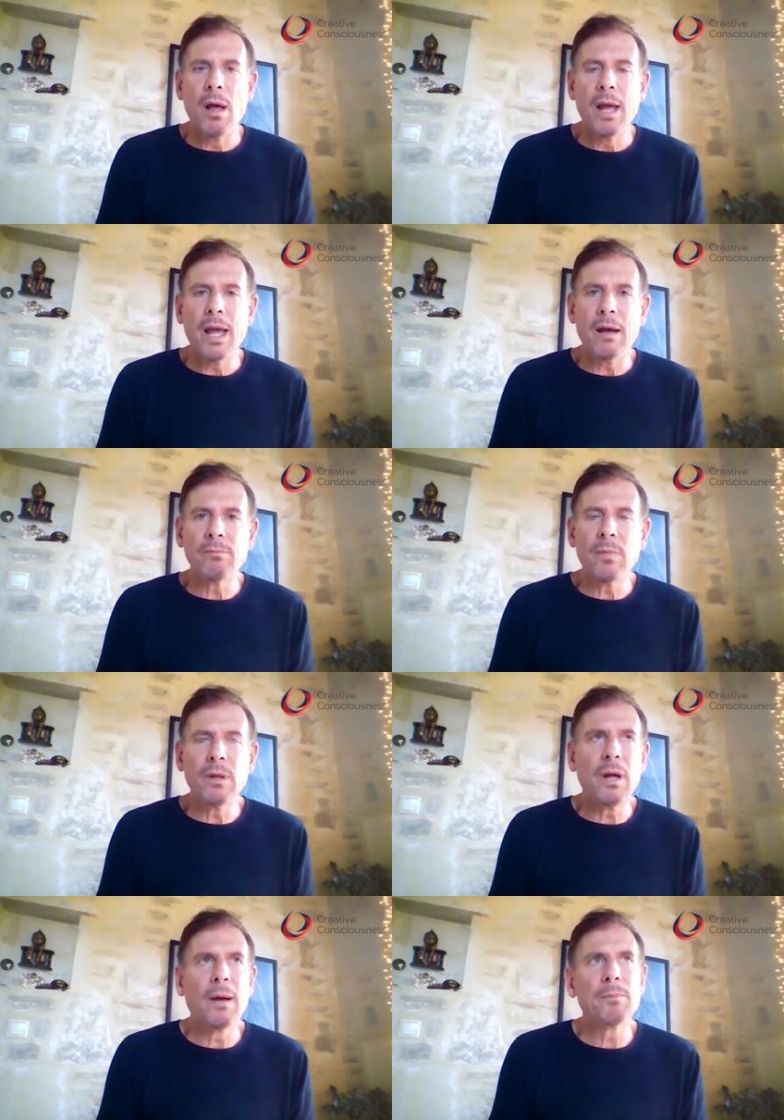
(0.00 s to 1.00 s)
yeah,
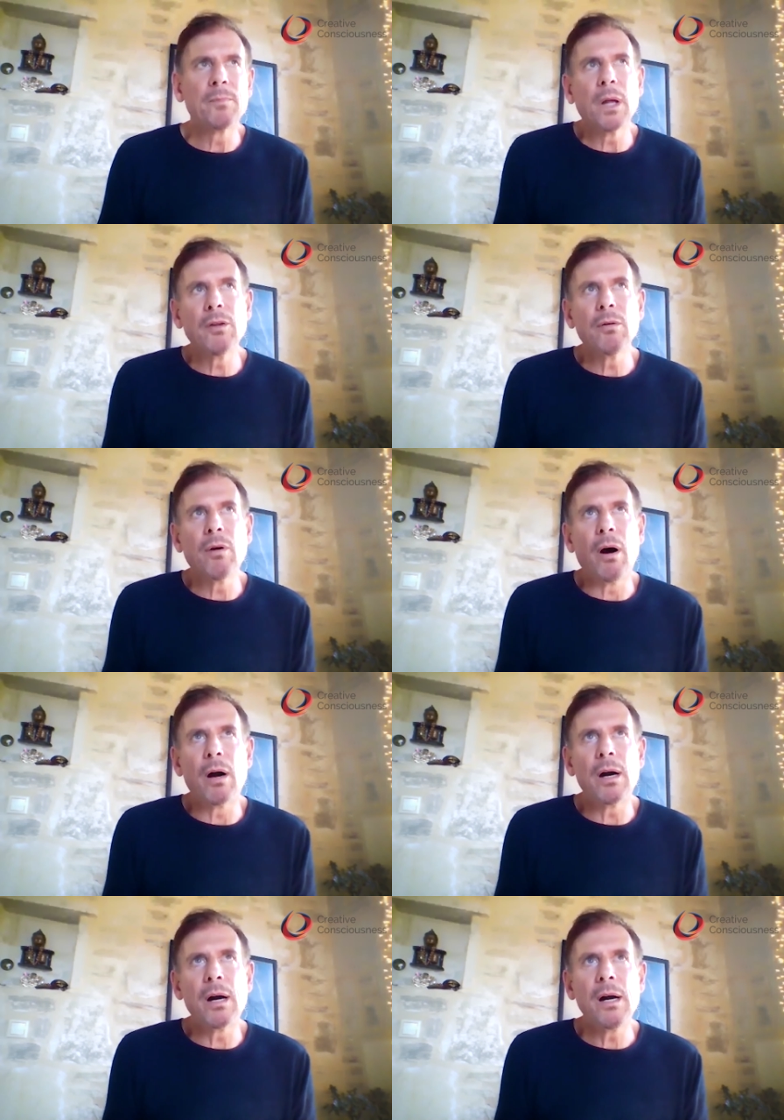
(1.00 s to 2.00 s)
mm-hmm. um, you
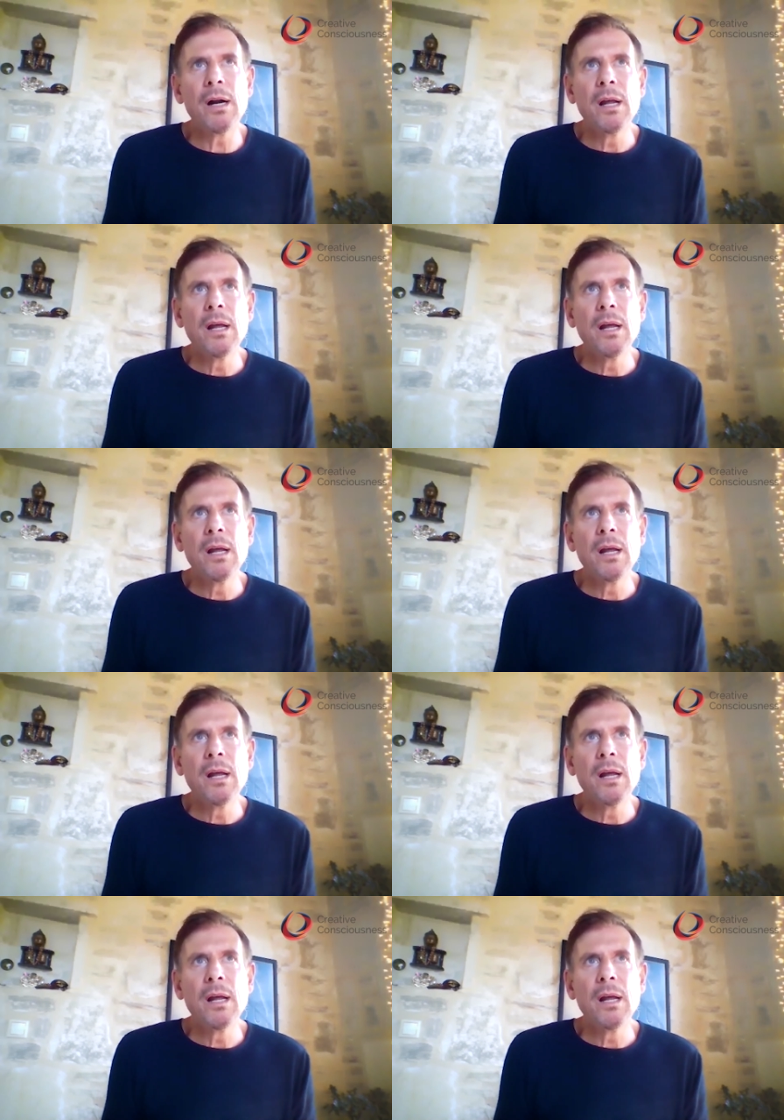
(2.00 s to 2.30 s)
are.